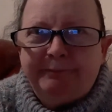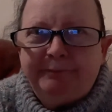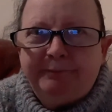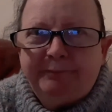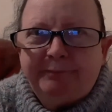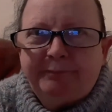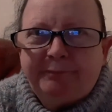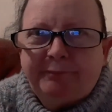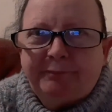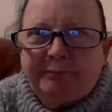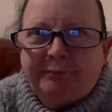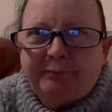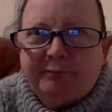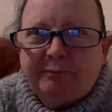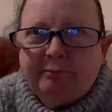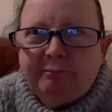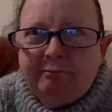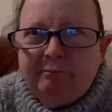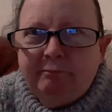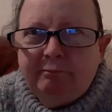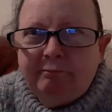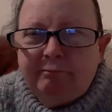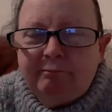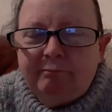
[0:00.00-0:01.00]

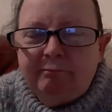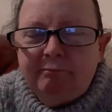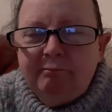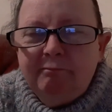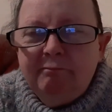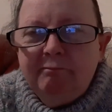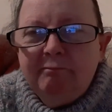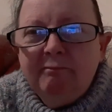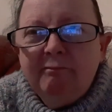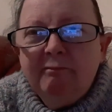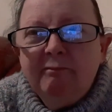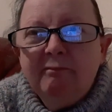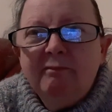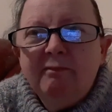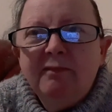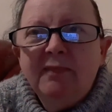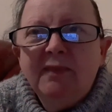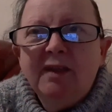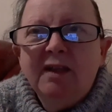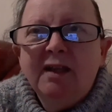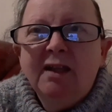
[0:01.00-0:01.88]
No one is speaking in this clip.